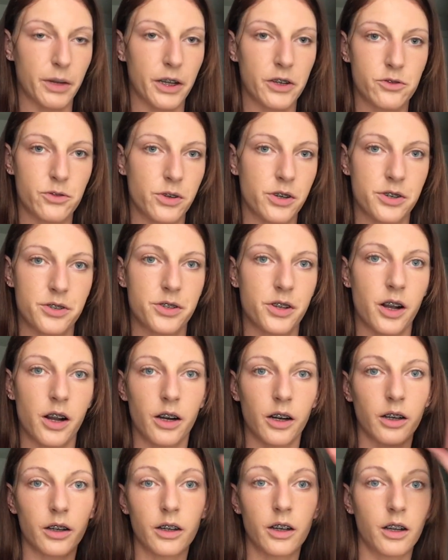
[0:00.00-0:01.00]
My drawers
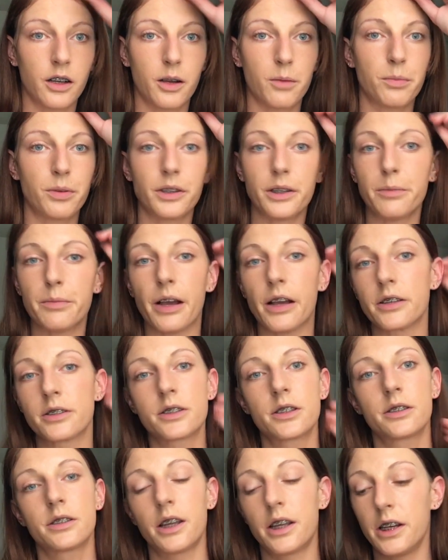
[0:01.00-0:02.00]
are a complete
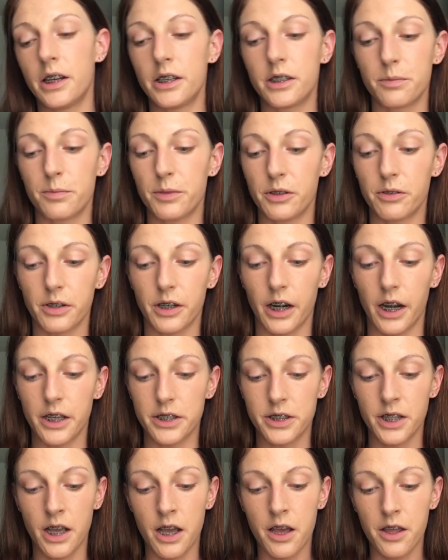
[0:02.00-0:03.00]
mess. They need to be
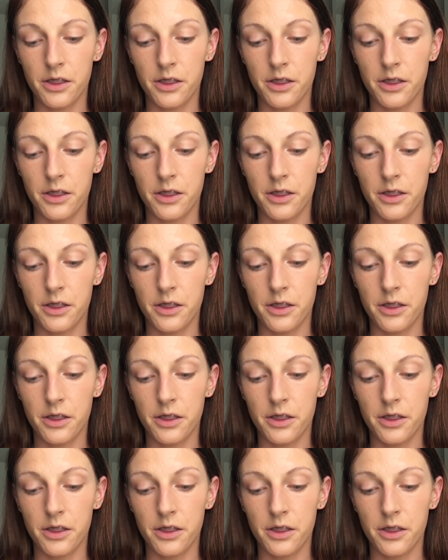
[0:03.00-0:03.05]
organized.